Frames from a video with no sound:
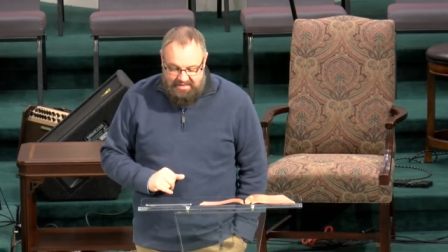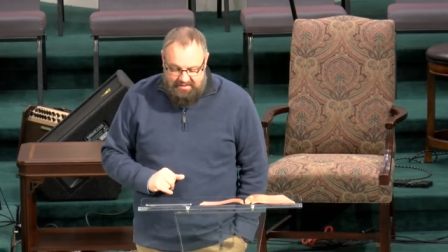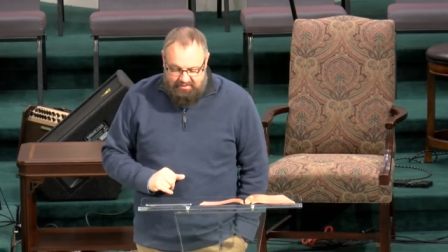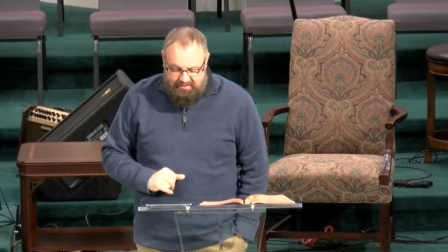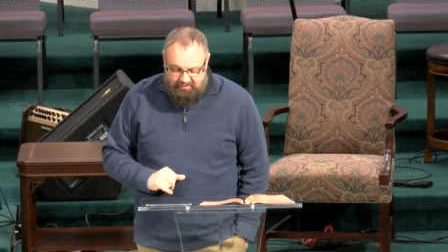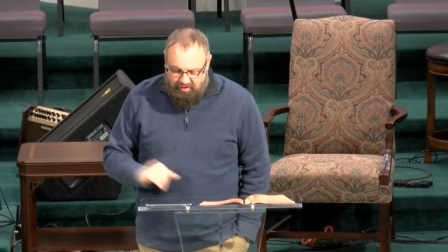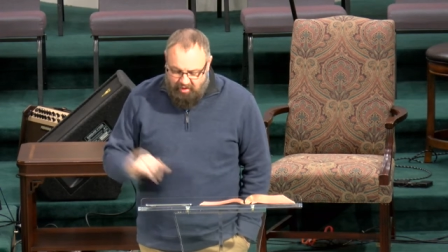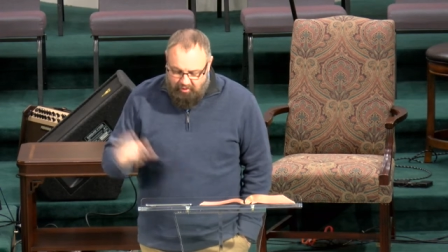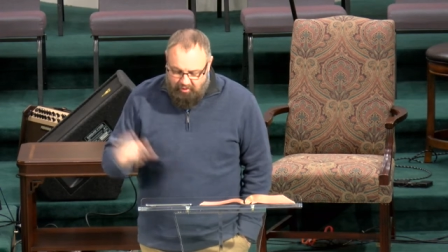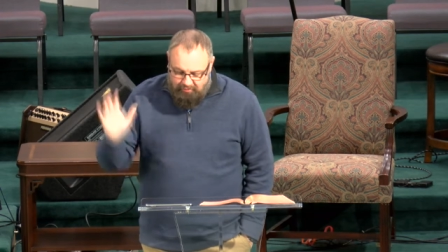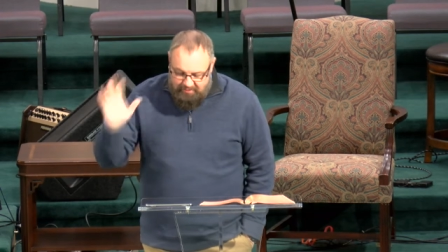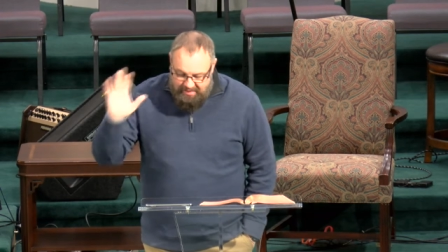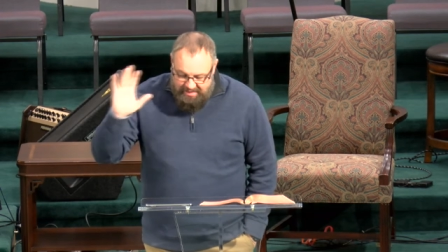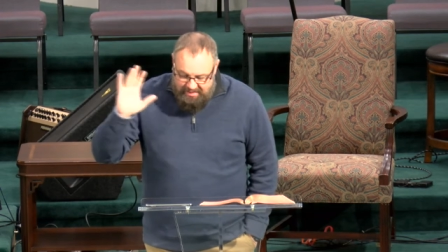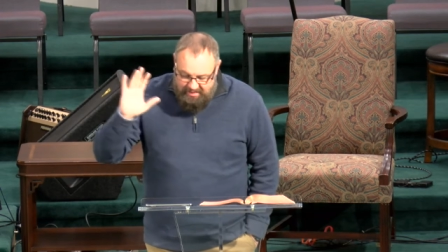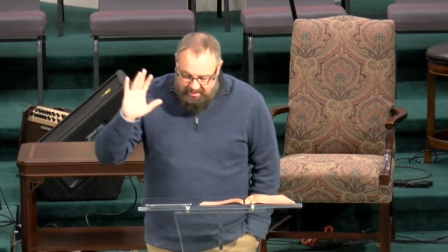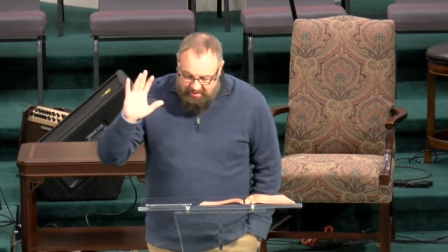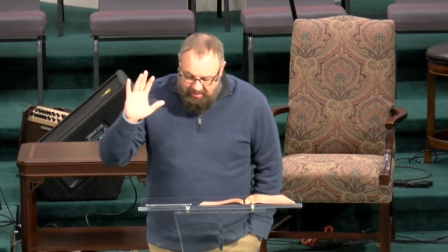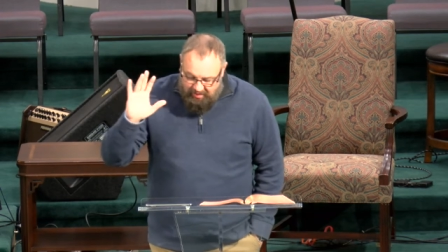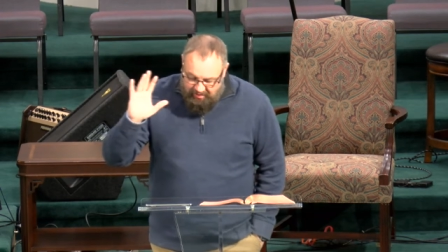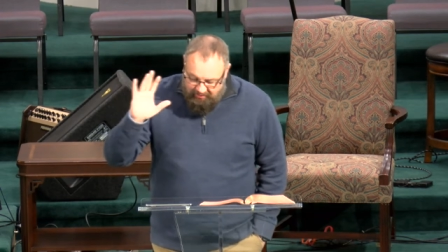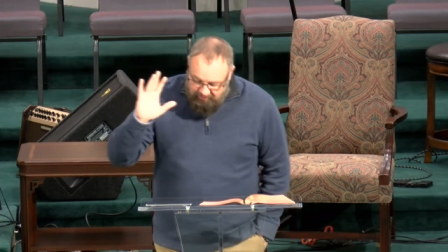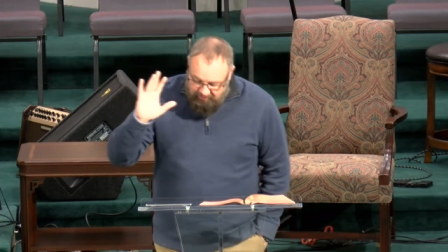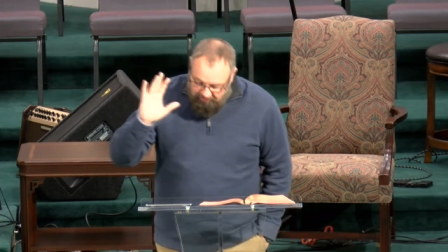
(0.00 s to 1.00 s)
So,
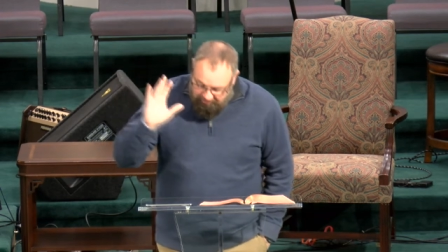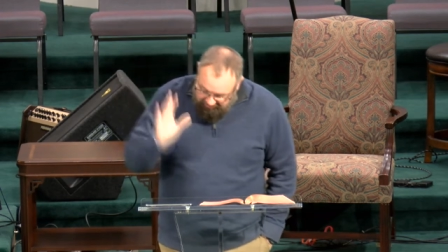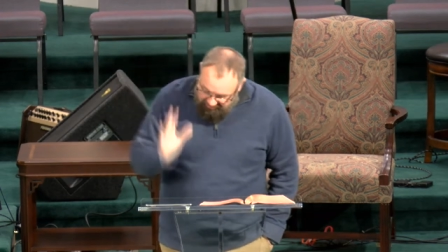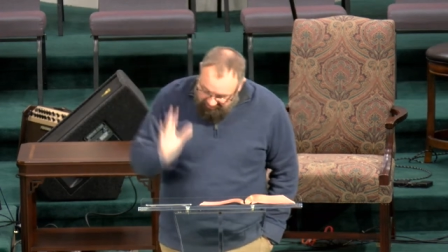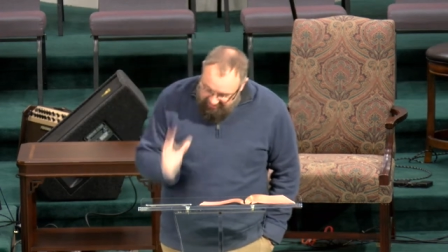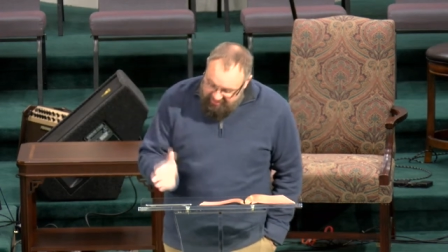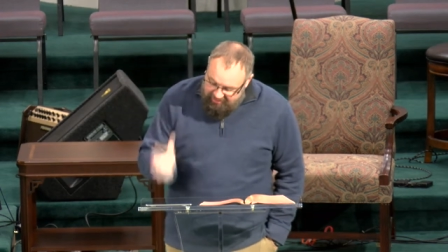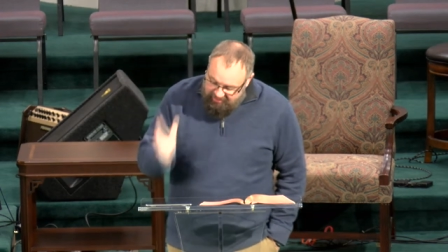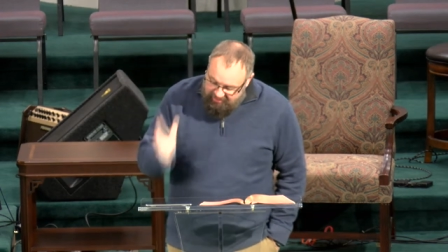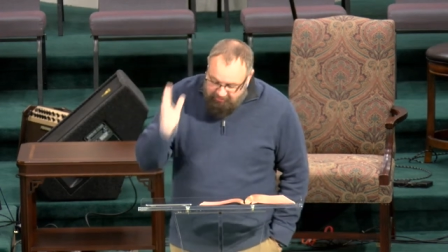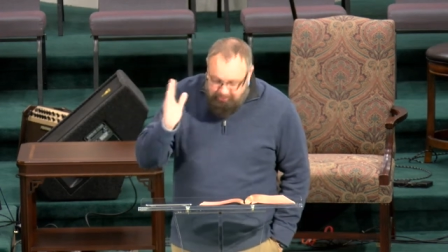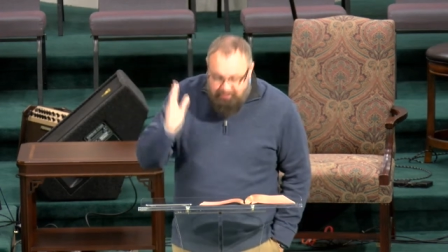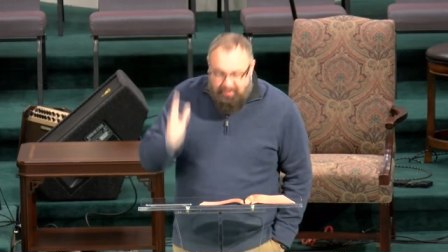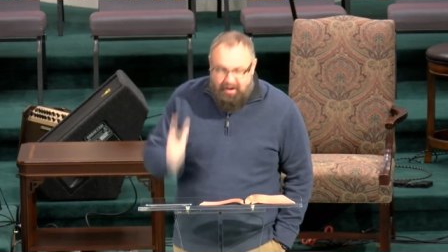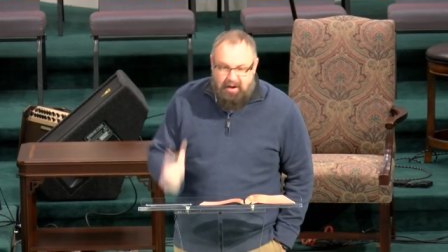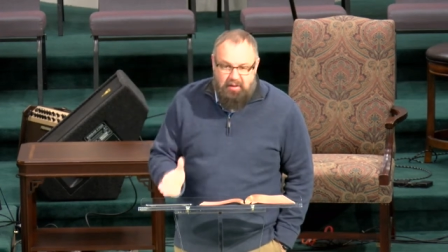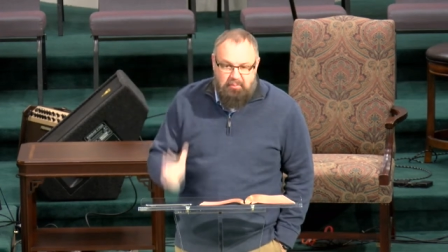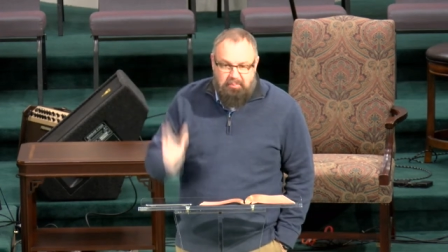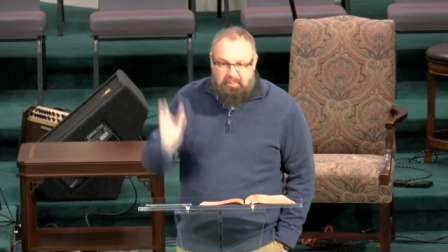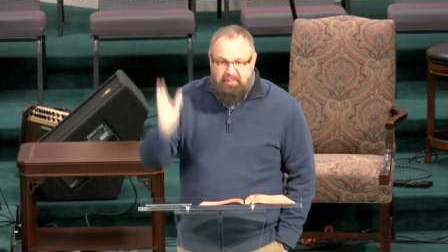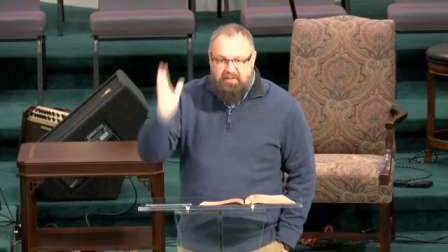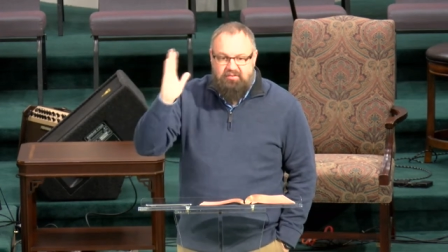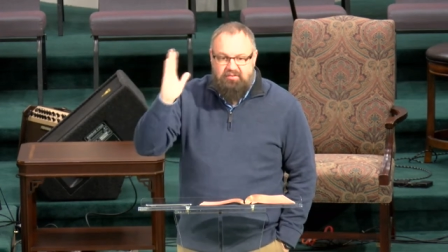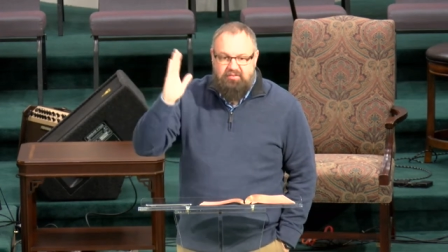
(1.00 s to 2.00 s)
uh, the plan and
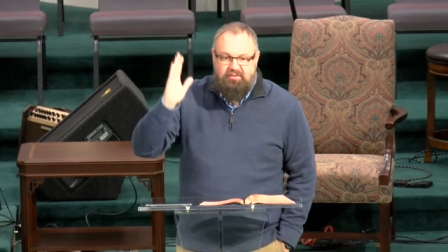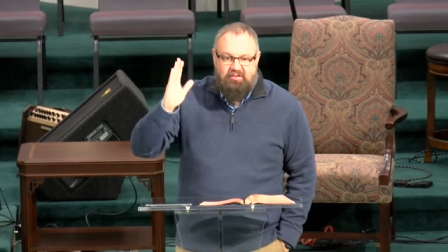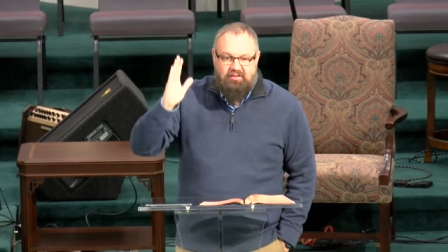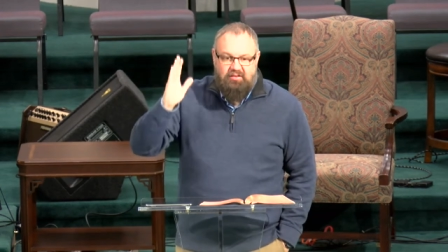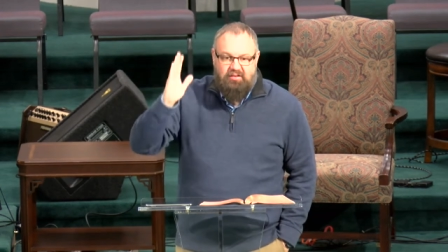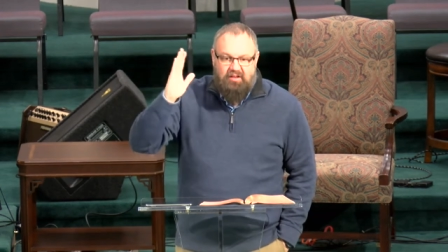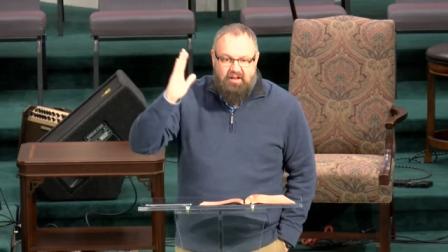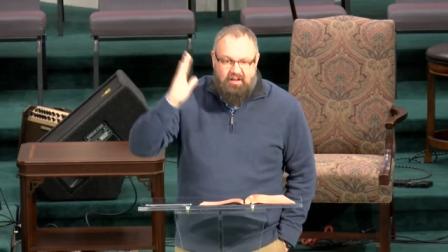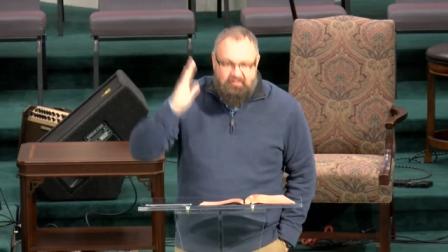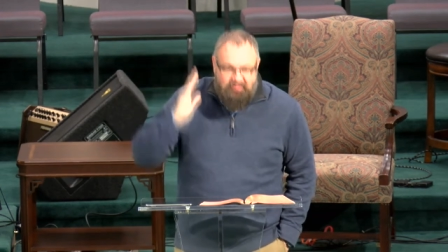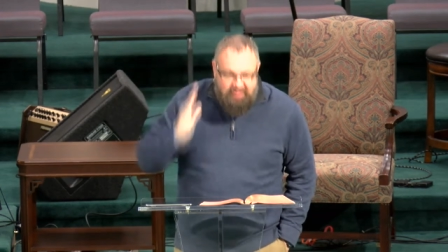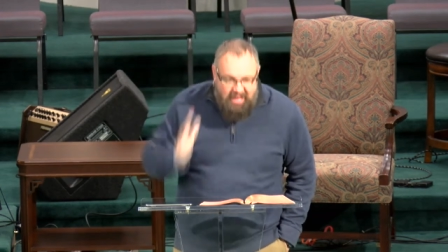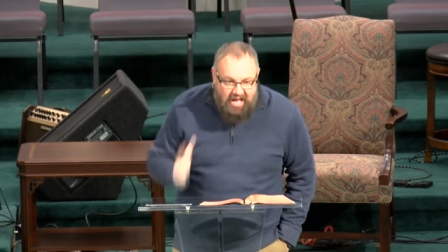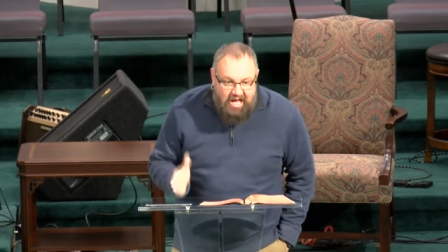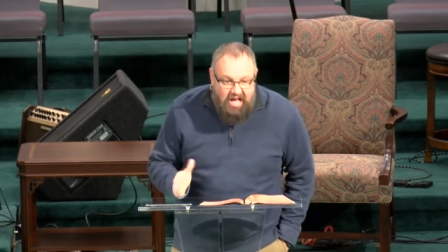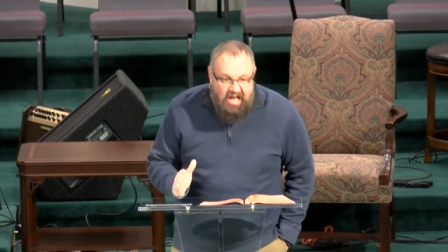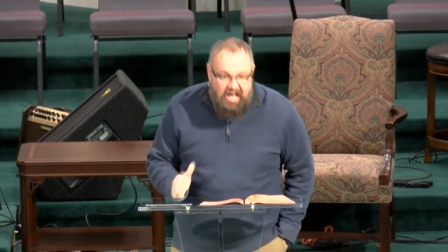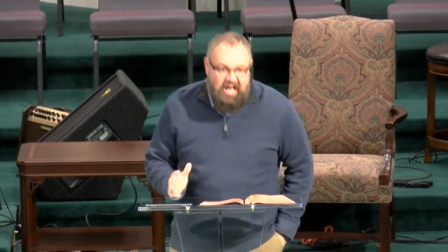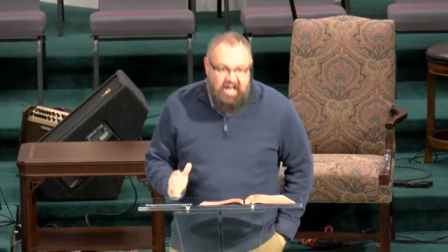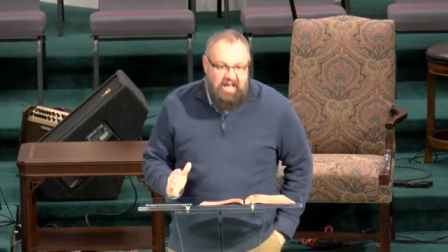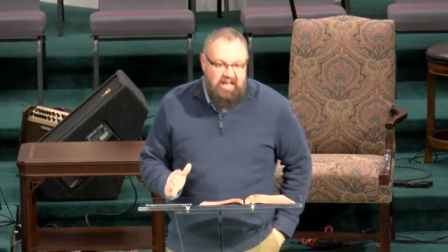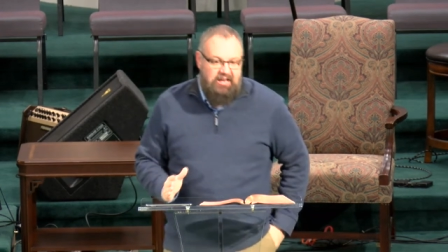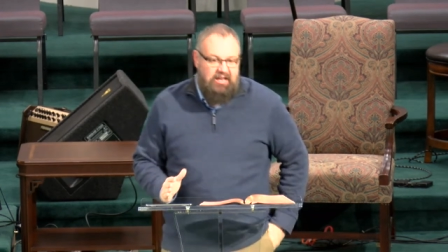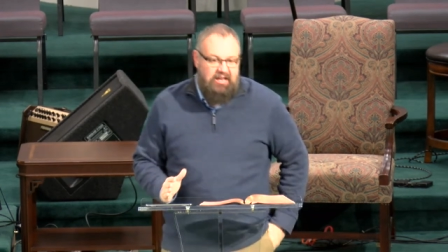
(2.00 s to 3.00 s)
purpose of
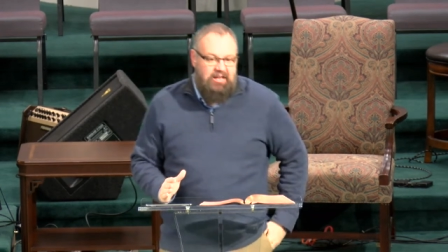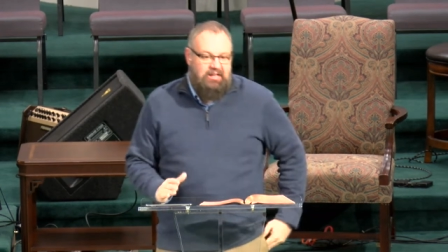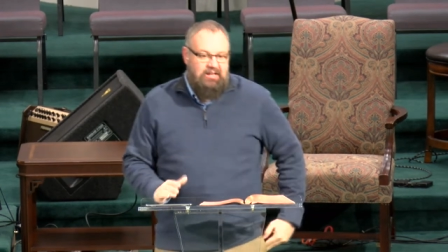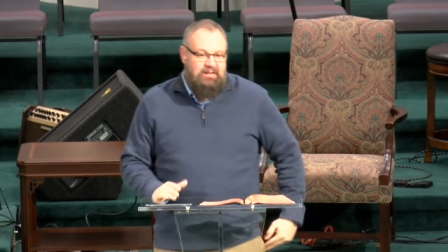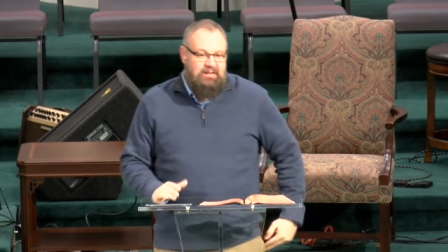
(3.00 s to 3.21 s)
God